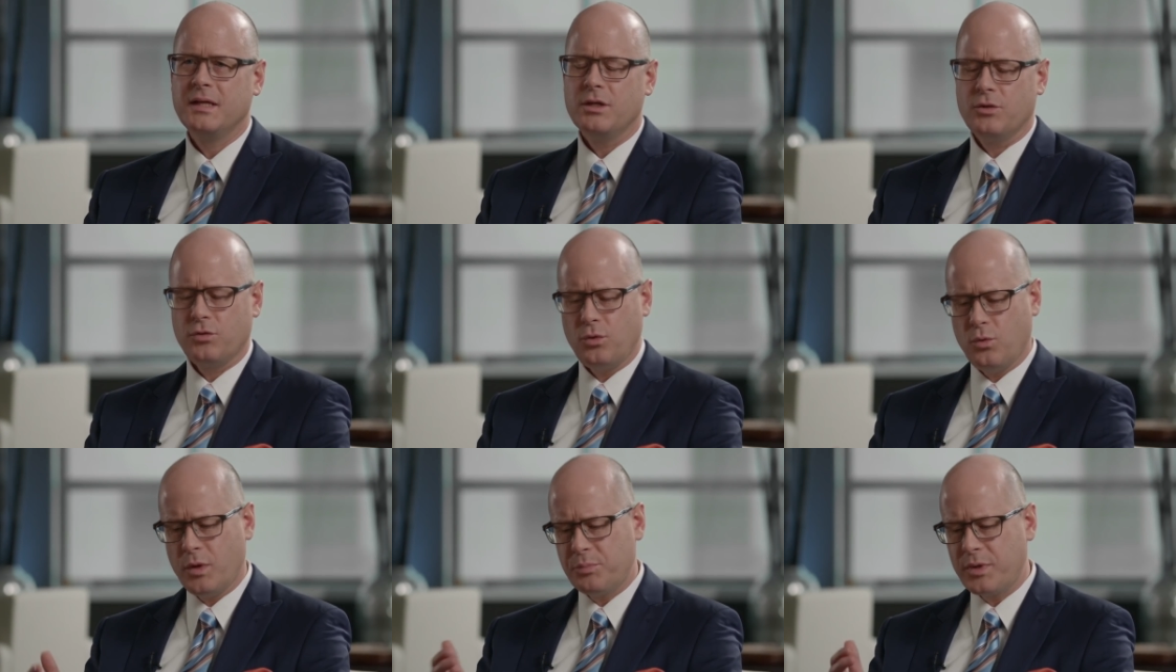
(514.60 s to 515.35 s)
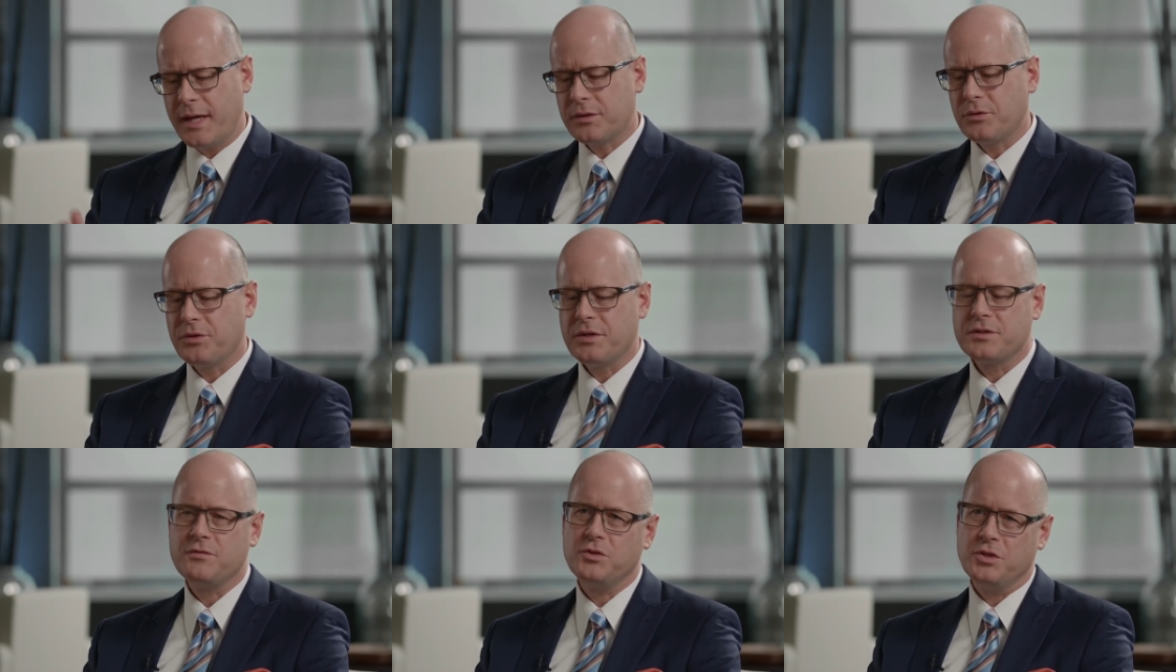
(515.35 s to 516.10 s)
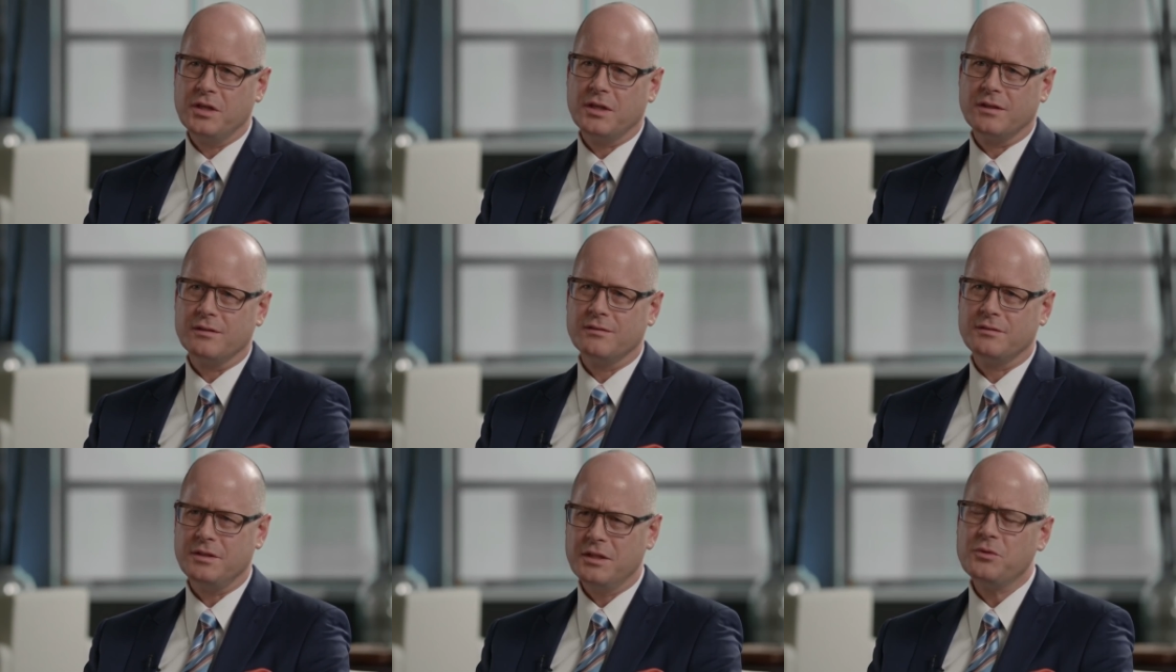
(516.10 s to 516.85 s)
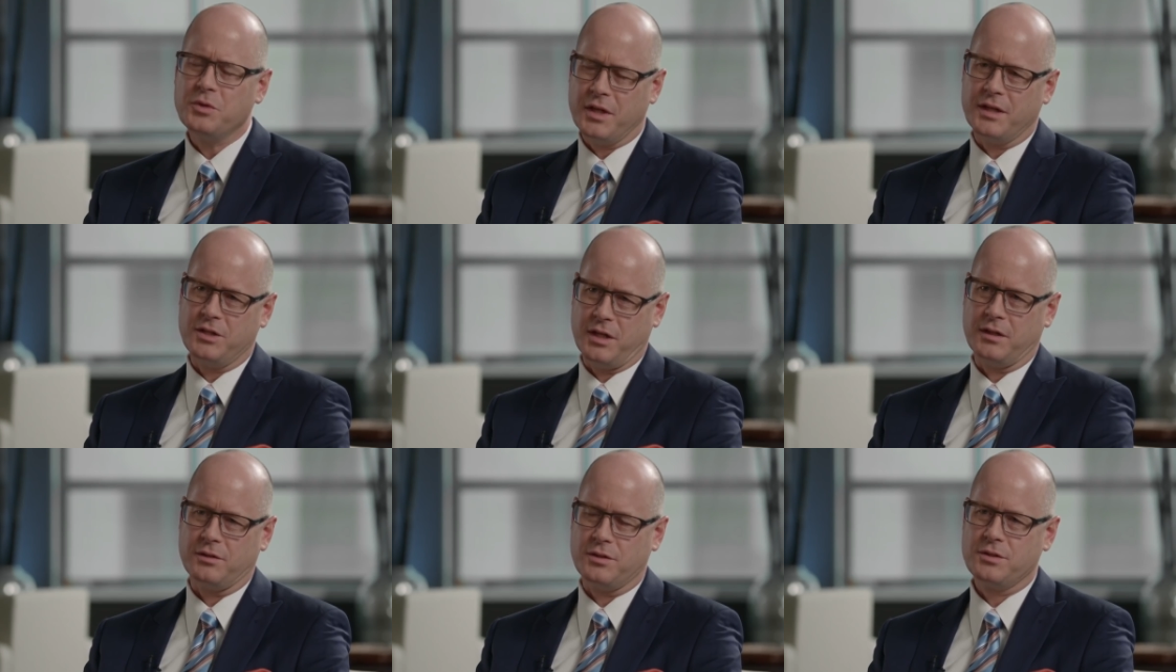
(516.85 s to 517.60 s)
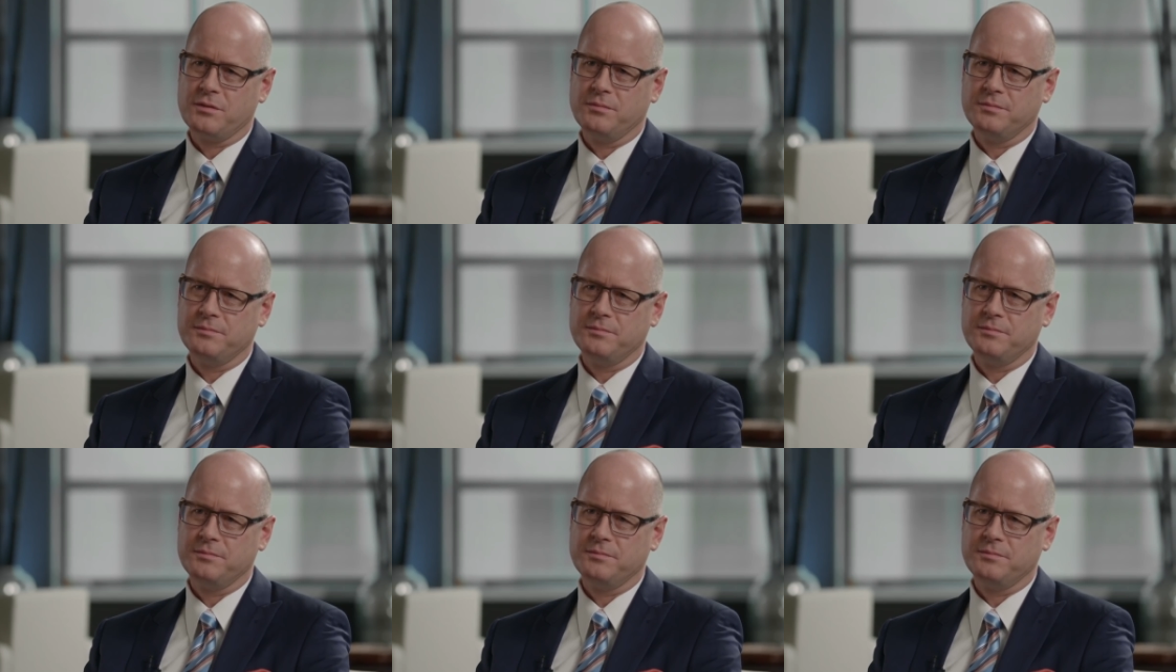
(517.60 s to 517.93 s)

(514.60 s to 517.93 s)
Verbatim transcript: So what practical things have you done to deal with that challenge?